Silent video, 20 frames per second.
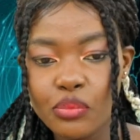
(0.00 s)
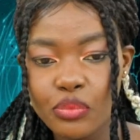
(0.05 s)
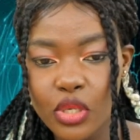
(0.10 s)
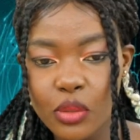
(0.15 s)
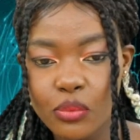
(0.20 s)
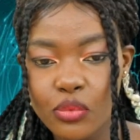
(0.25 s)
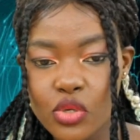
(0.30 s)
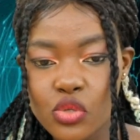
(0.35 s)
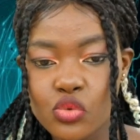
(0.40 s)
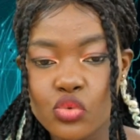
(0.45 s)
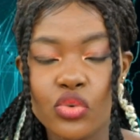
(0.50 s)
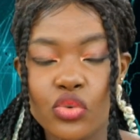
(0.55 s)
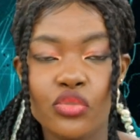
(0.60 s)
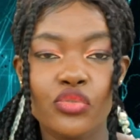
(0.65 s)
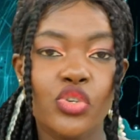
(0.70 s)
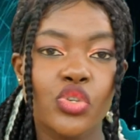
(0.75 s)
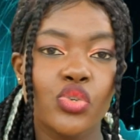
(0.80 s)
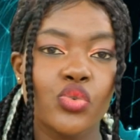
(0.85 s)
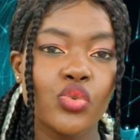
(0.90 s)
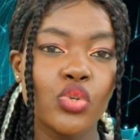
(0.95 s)
People's
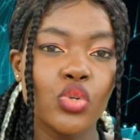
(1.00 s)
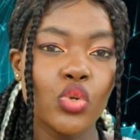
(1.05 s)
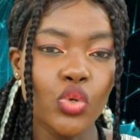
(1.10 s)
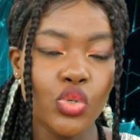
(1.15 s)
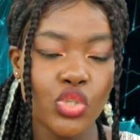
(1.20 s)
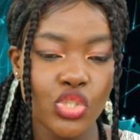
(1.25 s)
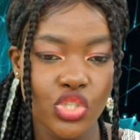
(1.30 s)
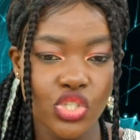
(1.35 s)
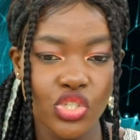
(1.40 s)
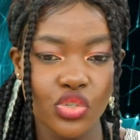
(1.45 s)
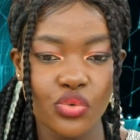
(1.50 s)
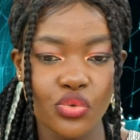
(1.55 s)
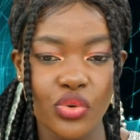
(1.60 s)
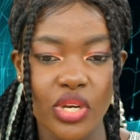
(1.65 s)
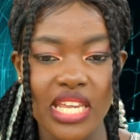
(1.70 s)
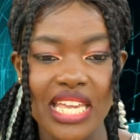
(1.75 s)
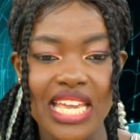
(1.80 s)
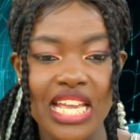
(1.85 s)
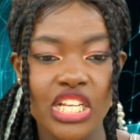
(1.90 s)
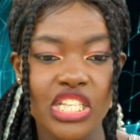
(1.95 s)

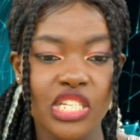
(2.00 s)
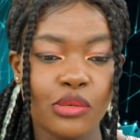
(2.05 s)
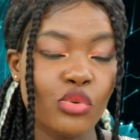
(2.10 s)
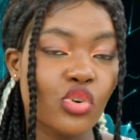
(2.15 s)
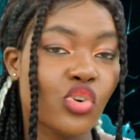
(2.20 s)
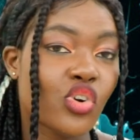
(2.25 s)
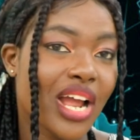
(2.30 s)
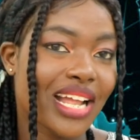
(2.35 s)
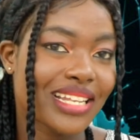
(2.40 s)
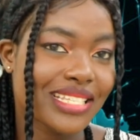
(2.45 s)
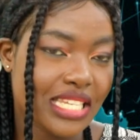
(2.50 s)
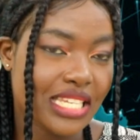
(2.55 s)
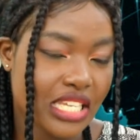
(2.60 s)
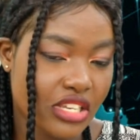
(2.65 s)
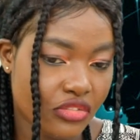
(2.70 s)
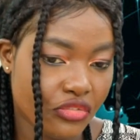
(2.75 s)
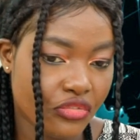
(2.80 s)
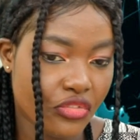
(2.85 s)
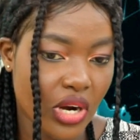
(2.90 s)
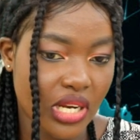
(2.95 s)
Revolutionary
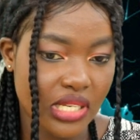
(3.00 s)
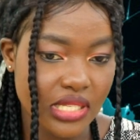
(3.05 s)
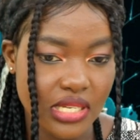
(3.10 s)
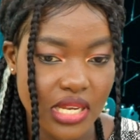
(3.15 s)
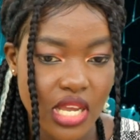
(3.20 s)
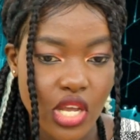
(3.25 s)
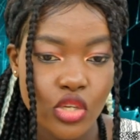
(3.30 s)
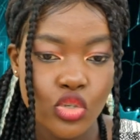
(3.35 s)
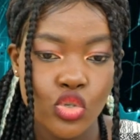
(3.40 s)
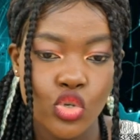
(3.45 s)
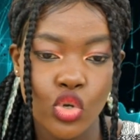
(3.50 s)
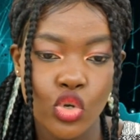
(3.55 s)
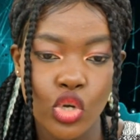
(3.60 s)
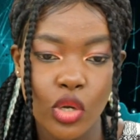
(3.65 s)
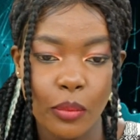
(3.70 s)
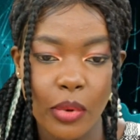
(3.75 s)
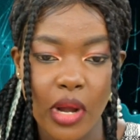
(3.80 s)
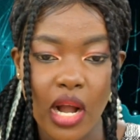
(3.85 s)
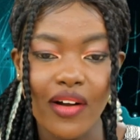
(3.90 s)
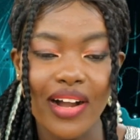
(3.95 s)
Democratic Front
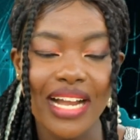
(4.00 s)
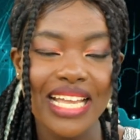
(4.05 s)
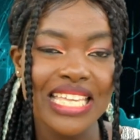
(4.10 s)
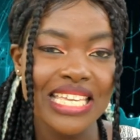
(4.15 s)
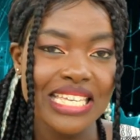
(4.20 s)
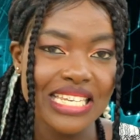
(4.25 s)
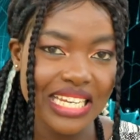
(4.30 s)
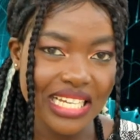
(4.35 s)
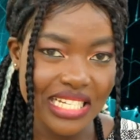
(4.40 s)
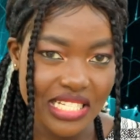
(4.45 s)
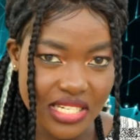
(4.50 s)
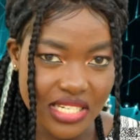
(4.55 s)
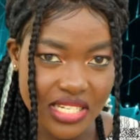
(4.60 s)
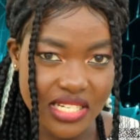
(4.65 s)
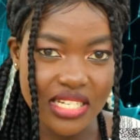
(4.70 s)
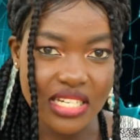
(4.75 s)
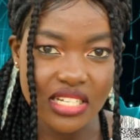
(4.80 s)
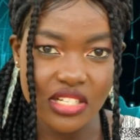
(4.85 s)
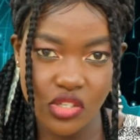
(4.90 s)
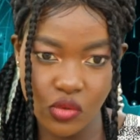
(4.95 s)
took power in
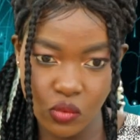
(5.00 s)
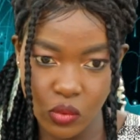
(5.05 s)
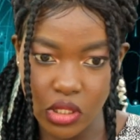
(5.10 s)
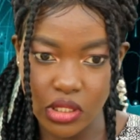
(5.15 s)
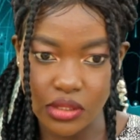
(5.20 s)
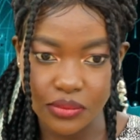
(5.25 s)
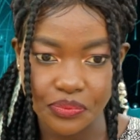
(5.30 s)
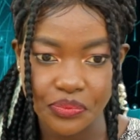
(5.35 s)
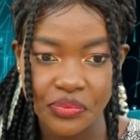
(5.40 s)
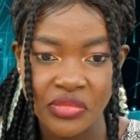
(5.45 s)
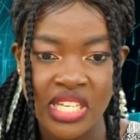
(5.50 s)
1991.